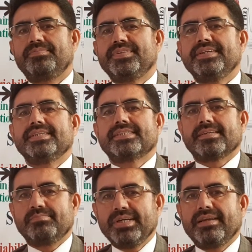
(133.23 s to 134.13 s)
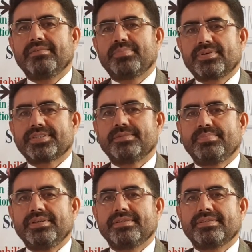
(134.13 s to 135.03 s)
he is a male
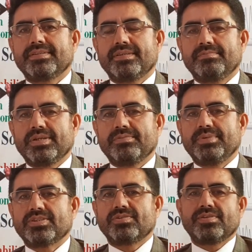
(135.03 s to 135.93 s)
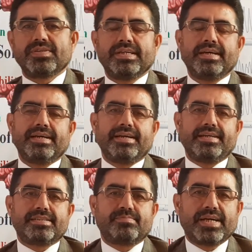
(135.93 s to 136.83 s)
participant based on
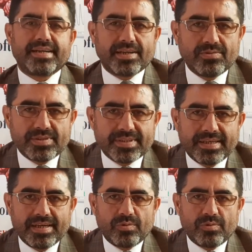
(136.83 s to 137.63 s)
his background,